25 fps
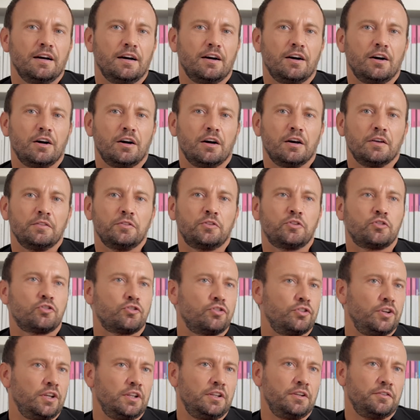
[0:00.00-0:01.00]
on
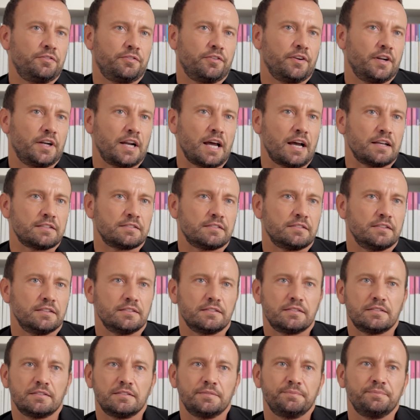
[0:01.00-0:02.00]
three different
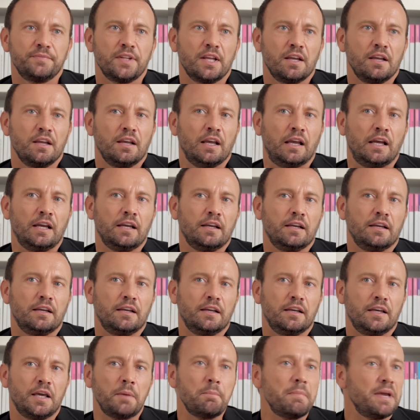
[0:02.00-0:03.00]
assets.
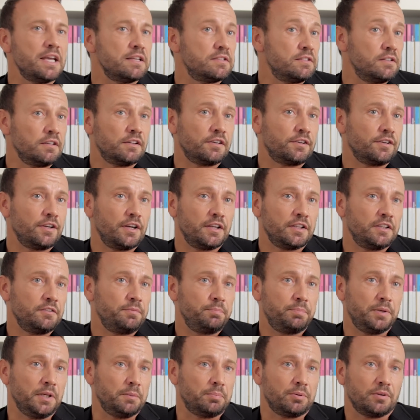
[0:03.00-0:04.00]
Amazing
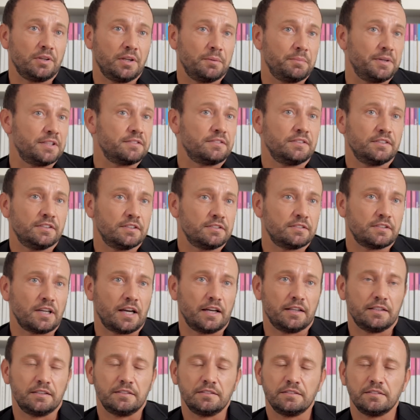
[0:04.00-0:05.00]
creative people, amazing
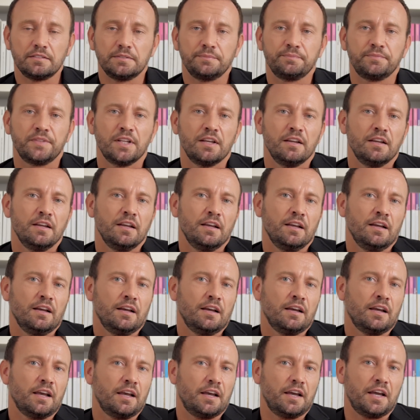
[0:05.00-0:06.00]
designers,
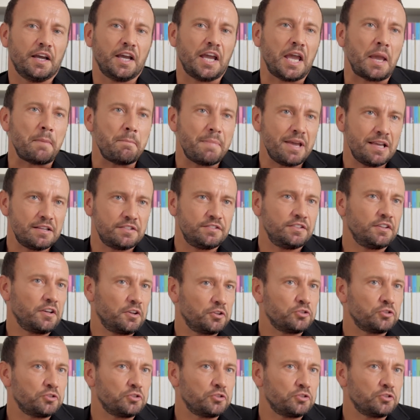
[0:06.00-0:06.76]
amazing